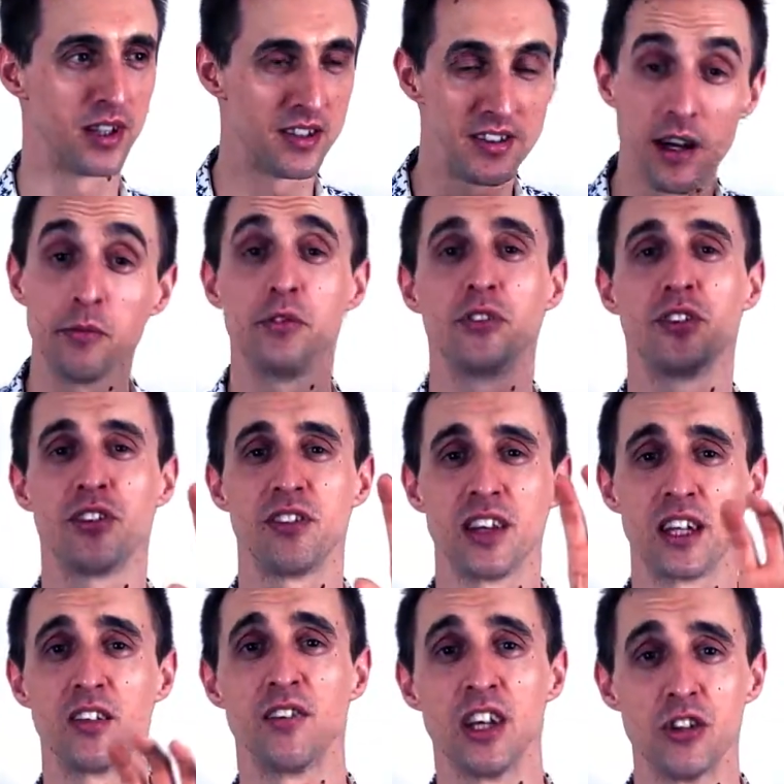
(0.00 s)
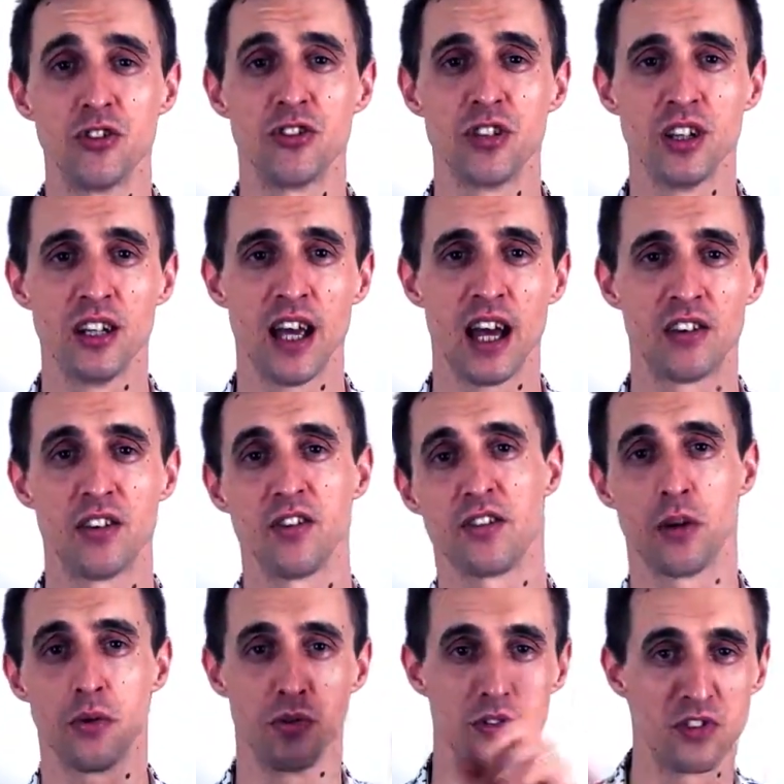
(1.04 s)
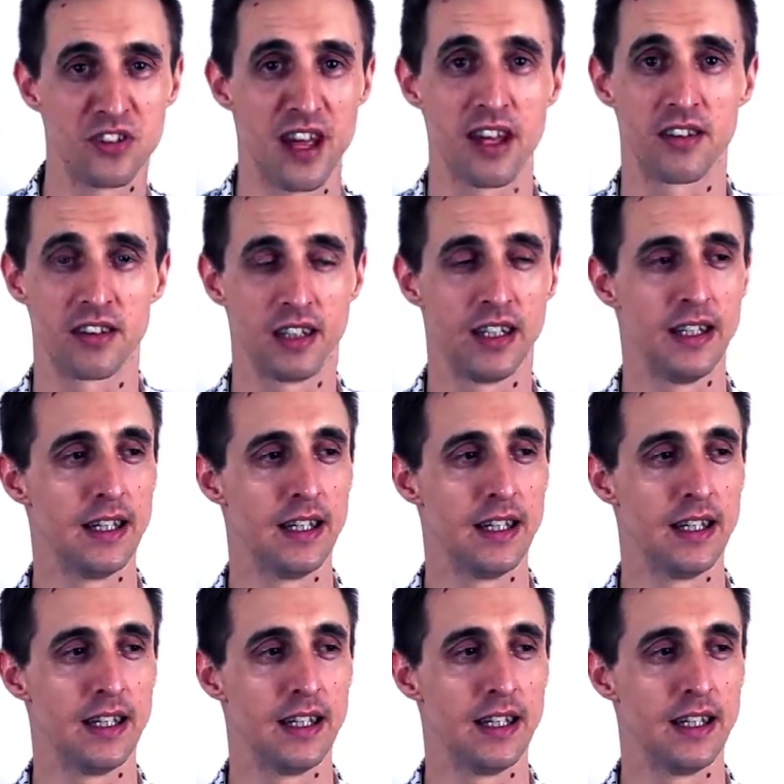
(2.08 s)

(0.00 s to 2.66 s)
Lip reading: It's helpful to think of each as its own set.